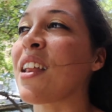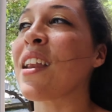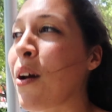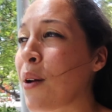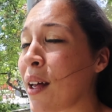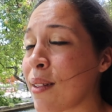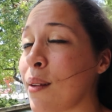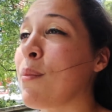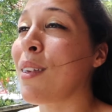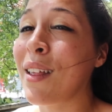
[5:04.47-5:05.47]
and now has an
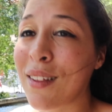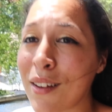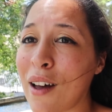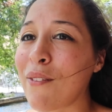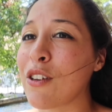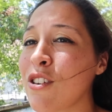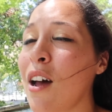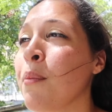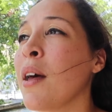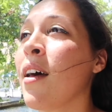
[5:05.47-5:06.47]
amazing coffee
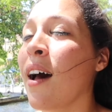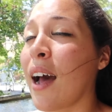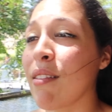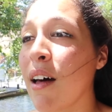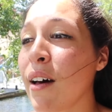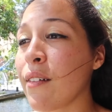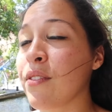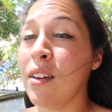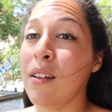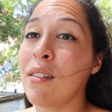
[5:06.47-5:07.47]
shop. I
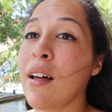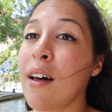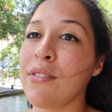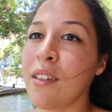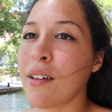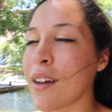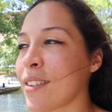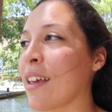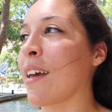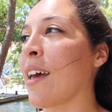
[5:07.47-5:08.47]
loved the
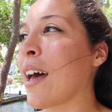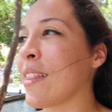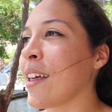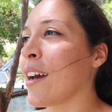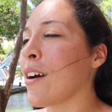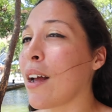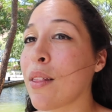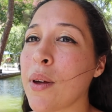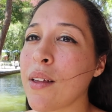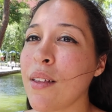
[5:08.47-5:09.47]
latte I had there, as
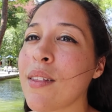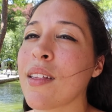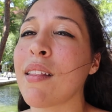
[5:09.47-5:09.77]
well as the